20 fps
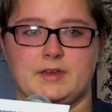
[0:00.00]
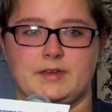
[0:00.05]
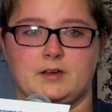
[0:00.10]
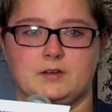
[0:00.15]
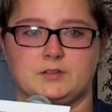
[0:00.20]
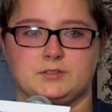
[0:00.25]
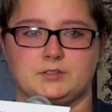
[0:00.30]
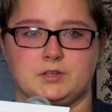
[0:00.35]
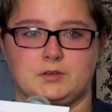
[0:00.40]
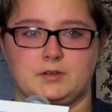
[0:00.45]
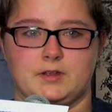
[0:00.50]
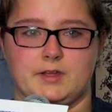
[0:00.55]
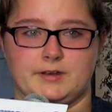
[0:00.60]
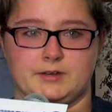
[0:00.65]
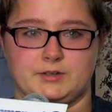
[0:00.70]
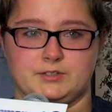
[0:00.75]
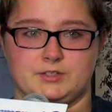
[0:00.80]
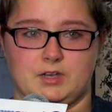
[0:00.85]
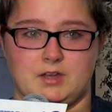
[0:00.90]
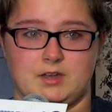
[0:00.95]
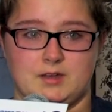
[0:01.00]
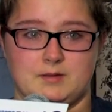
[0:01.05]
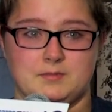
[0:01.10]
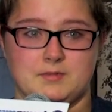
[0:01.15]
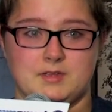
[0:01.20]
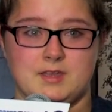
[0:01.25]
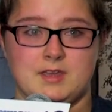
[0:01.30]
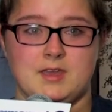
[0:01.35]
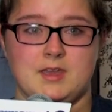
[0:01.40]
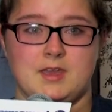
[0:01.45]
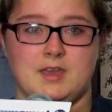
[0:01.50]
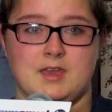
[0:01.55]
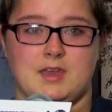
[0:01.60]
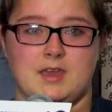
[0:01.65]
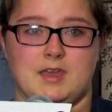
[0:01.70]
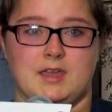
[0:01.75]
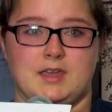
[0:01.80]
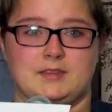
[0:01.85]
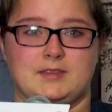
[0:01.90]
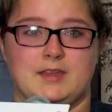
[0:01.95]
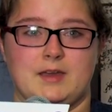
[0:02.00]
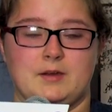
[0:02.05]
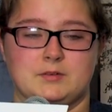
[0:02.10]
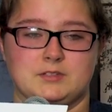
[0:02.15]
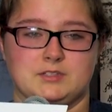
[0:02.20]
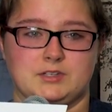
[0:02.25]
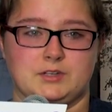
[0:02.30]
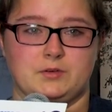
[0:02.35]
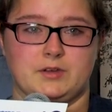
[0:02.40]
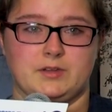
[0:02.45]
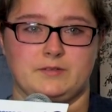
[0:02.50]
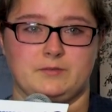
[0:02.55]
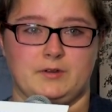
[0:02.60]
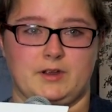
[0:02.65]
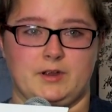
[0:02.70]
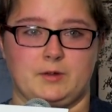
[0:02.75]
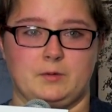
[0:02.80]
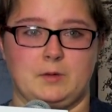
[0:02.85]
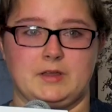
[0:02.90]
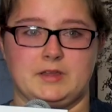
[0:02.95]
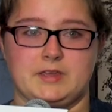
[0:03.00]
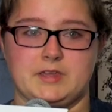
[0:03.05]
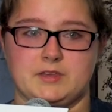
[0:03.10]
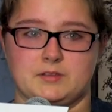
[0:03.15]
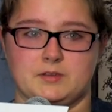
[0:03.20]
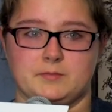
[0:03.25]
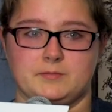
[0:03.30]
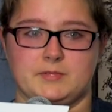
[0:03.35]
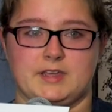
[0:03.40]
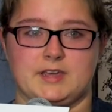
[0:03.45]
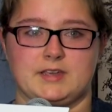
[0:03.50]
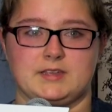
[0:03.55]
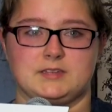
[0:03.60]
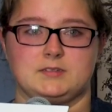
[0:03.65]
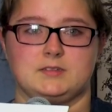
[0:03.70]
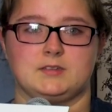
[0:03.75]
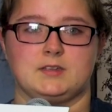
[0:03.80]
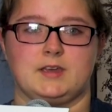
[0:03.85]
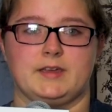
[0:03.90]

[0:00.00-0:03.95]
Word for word: I also got a job, and that wasn't going very well either because